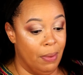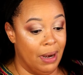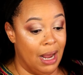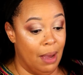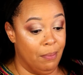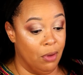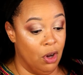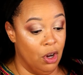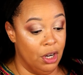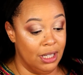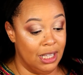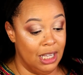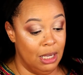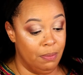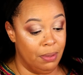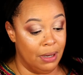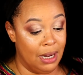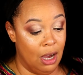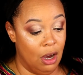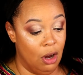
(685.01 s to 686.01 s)
but I'm going to
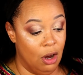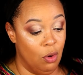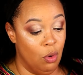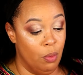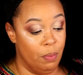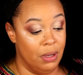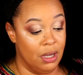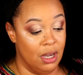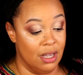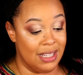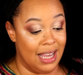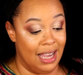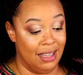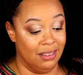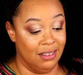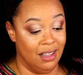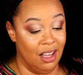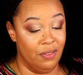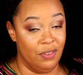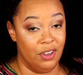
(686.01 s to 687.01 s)
keep it out because I
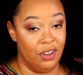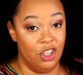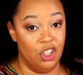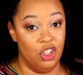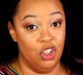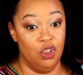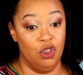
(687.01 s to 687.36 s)
love it.